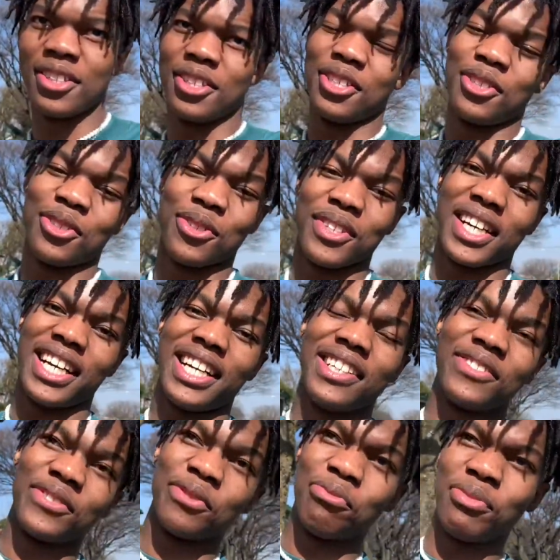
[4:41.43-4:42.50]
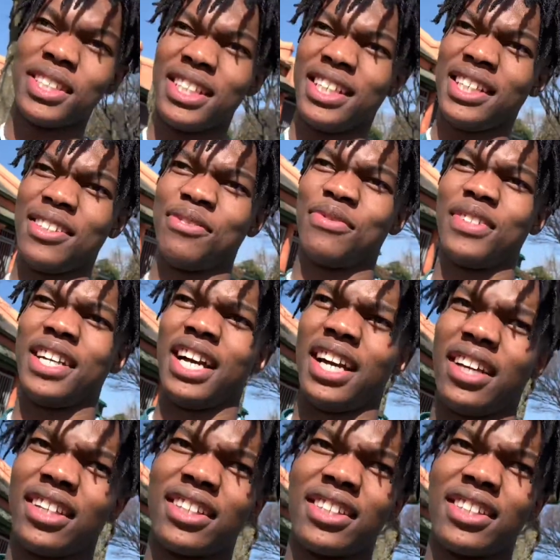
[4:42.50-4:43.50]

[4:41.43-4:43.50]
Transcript: So guys, we've been here for like